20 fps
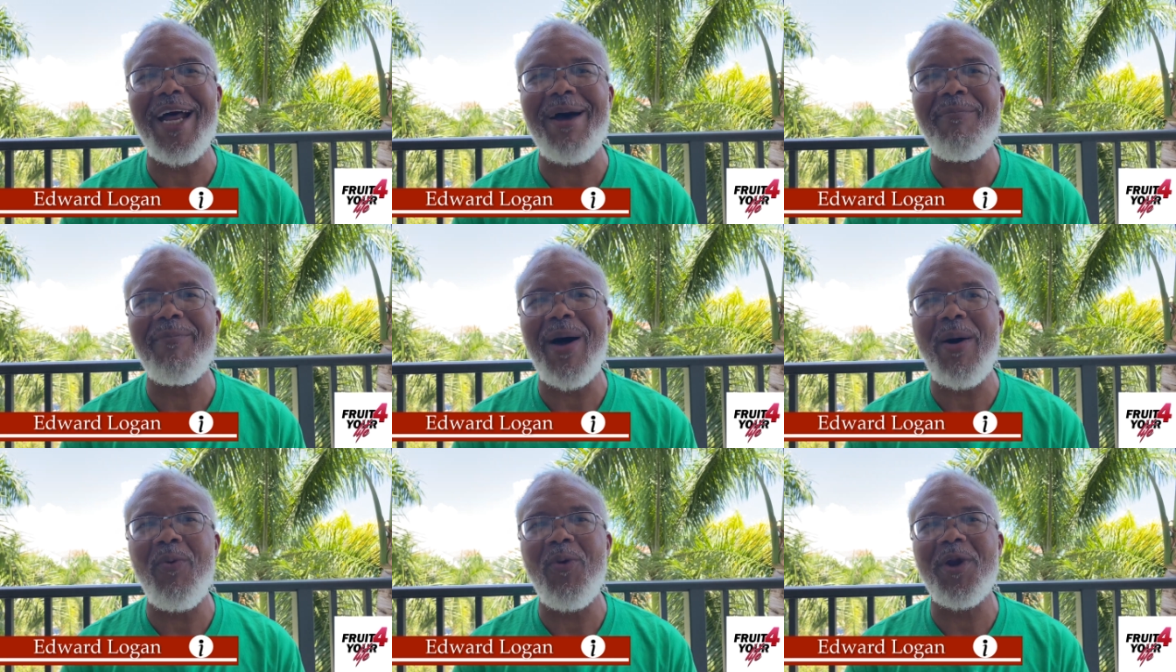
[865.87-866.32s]
I,
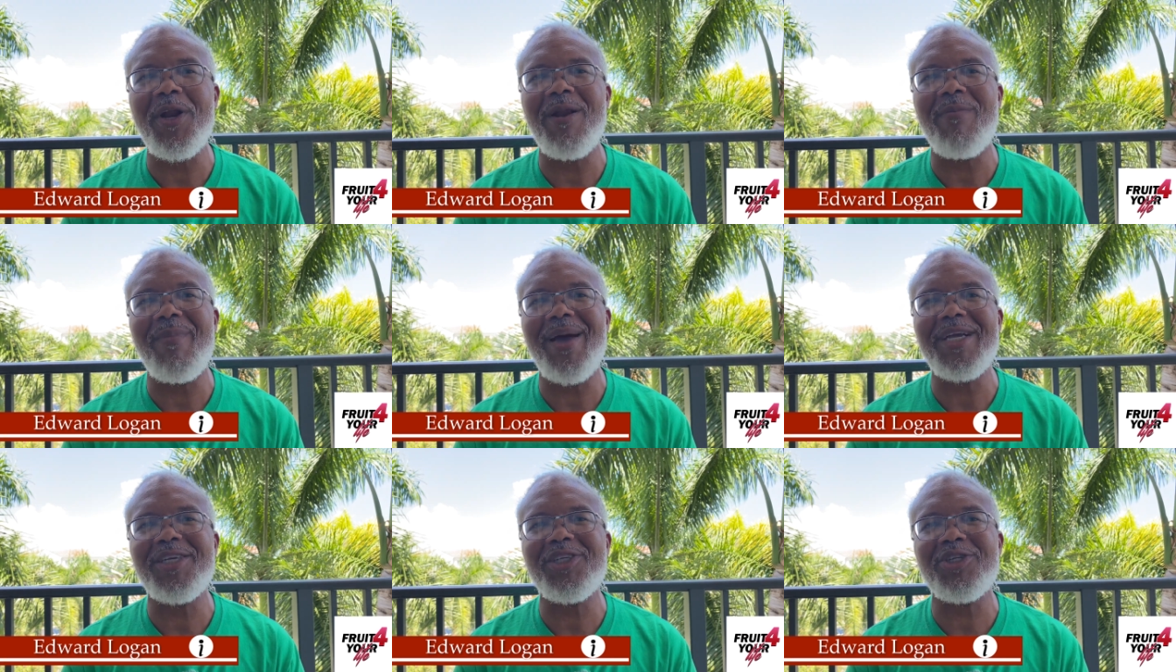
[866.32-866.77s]
I wanted
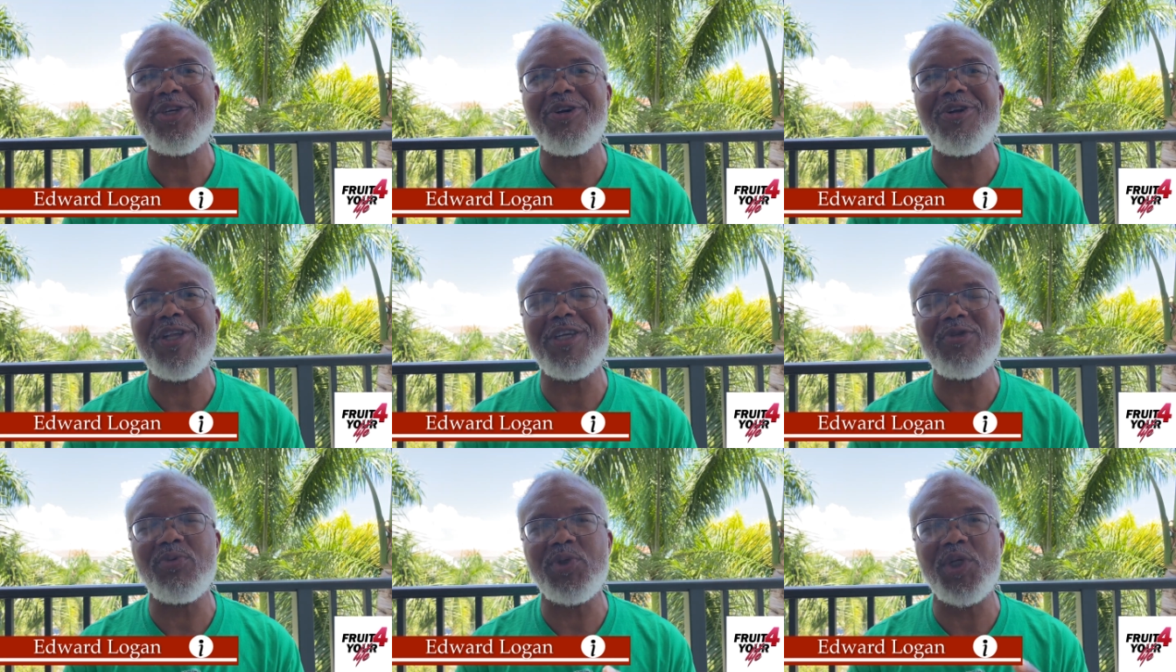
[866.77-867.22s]
to make sure
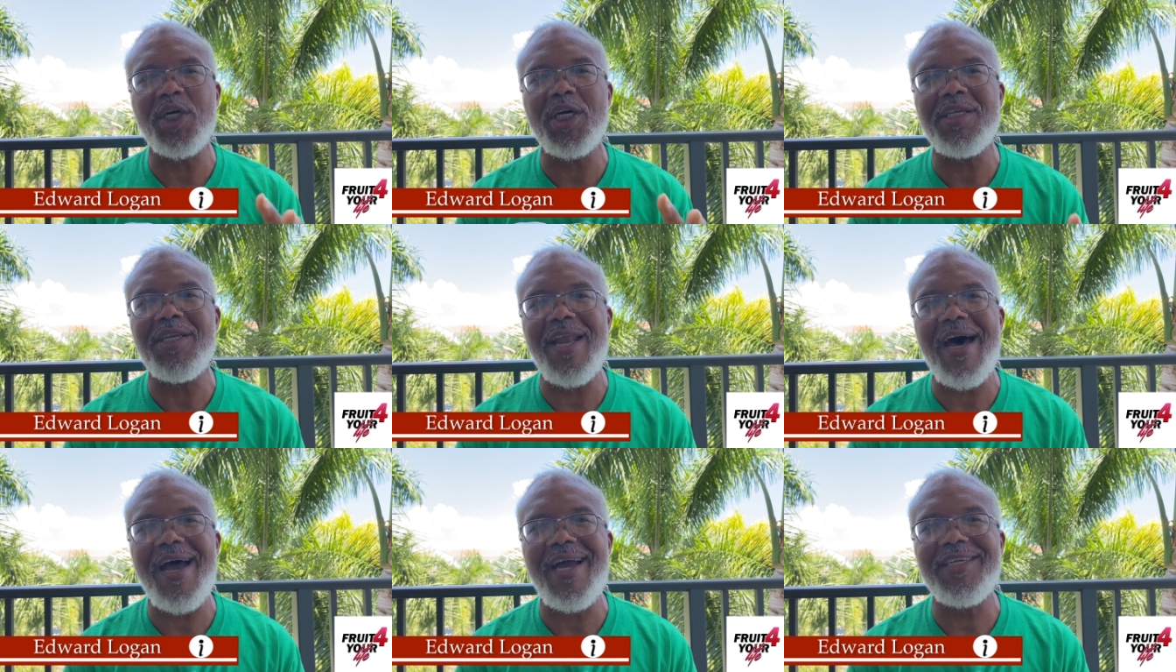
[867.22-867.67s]
this was a
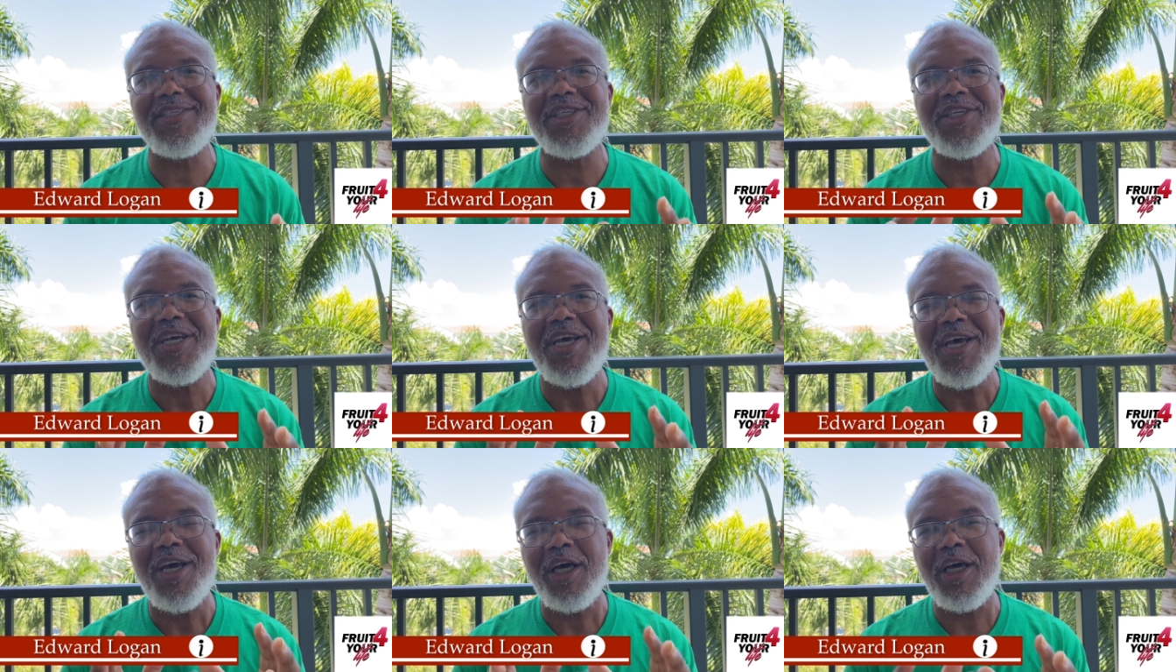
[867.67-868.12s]
nice,